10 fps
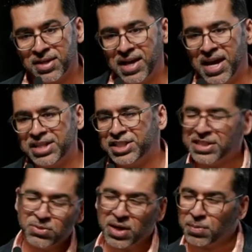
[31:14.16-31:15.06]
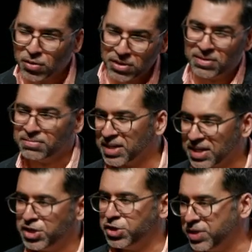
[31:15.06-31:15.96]
And she didn't want to put in like a
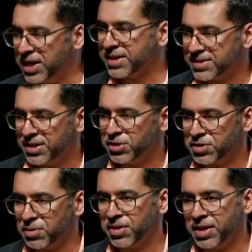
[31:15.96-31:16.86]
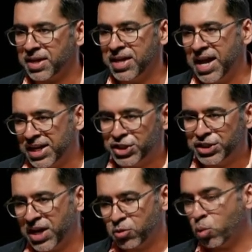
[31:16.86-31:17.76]
uni essay or something. And she
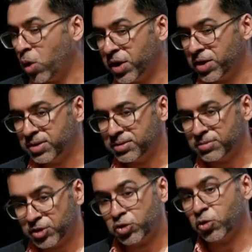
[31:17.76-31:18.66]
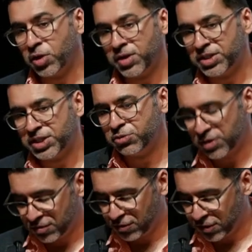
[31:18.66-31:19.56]
had one story that she'd
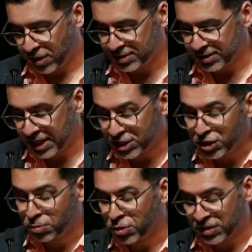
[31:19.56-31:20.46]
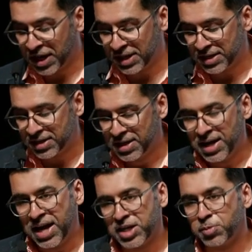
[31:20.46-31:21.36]
written for us, and she put that in
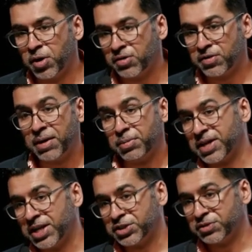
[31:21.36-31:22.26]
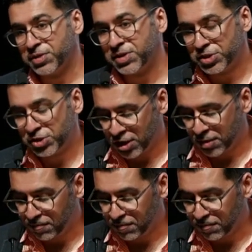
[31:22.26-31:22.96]
as part of her application for this job.